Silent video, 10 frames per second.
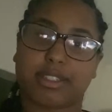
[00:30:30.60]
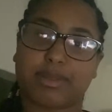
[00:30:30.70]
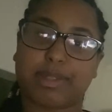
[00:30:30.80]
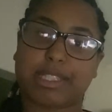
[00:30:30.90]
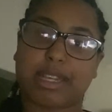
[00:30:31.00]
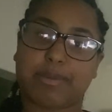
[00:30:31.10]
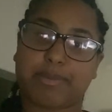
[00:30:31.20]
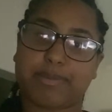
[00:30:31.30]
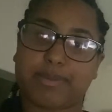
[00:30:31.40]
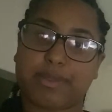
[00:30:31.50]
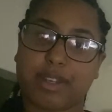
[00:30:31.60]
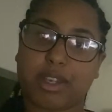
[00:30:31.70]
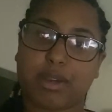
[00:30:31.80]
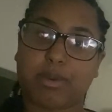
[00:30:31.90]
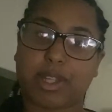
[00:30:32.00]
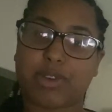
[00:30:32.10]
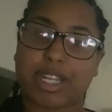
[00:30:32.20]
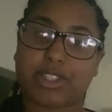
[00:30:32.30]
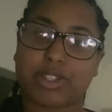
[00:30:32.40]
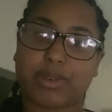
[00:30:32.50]
What's up? What are you
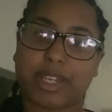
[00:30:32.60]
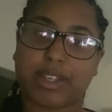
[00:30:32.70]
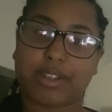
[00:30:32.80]
guys doing?